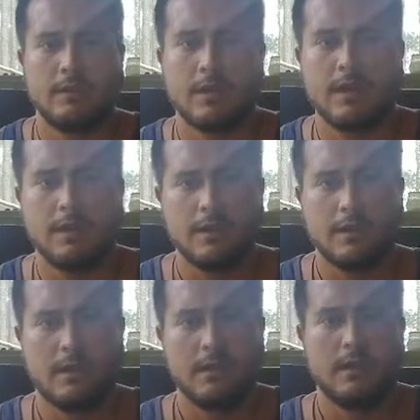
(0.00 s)
Okay,
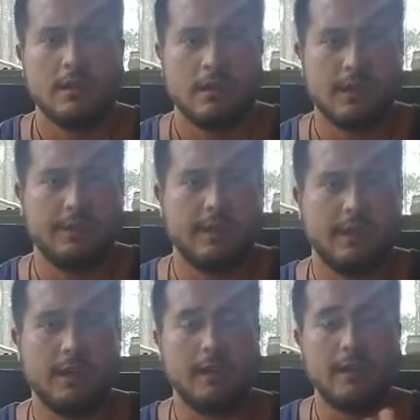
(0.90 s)
and
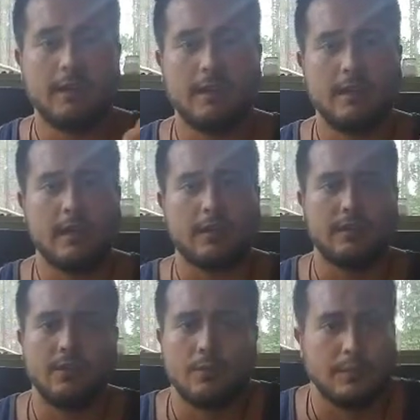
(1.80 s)
then
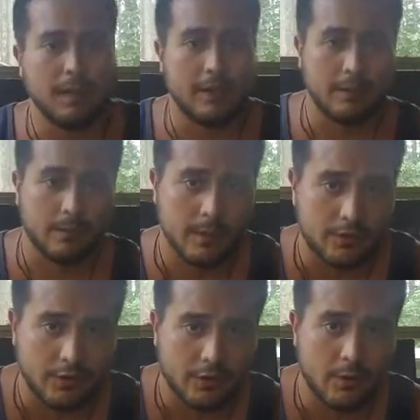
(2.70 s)
next we might as
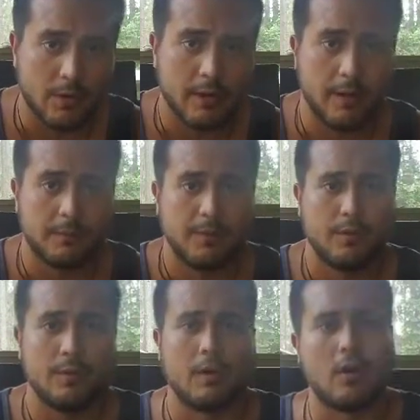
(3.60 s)
well just go on up
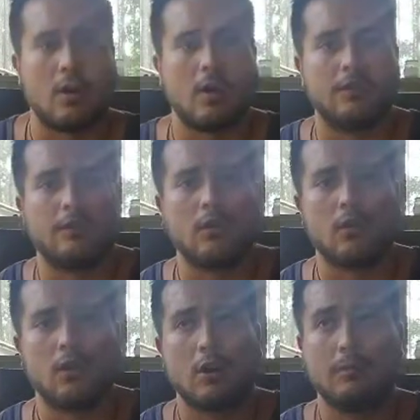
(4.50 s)
to our
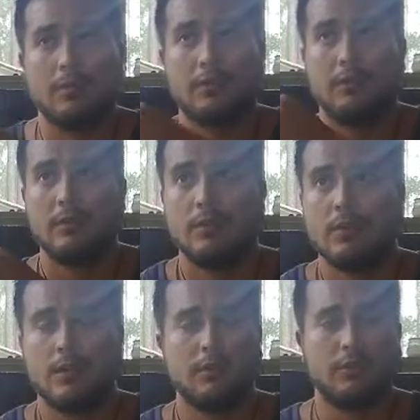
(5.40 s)
forearms,
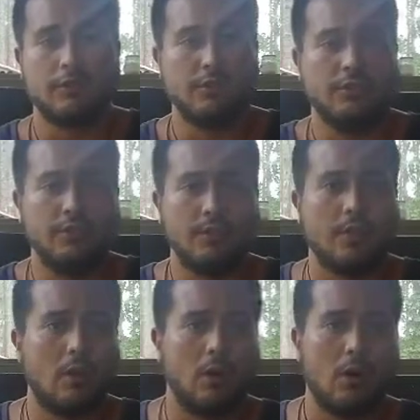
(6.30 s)
and we'll just do
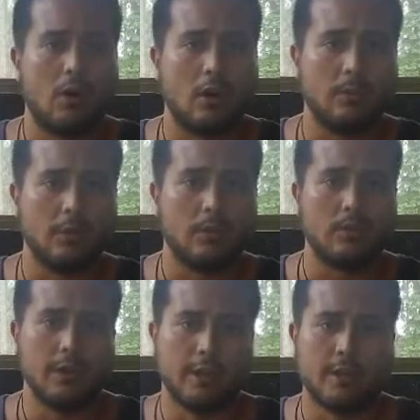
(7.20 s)
the whole arm real
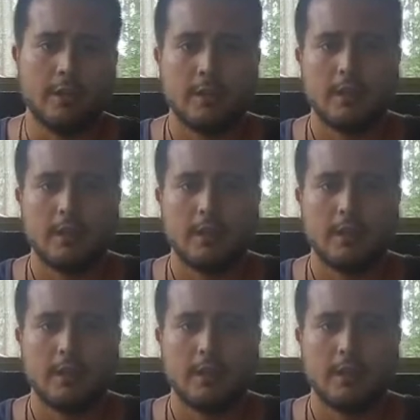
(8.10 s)
quick.